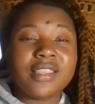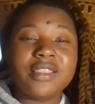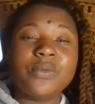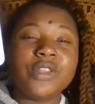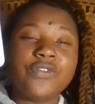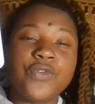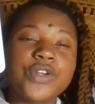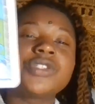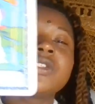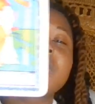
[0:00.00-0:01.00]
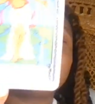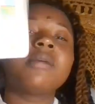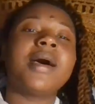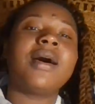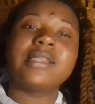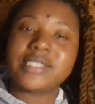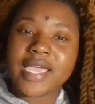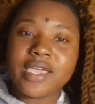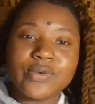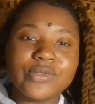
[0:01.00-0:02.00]
and the Wheel of Fortune is all about a
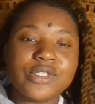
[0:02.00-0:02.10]
cycle.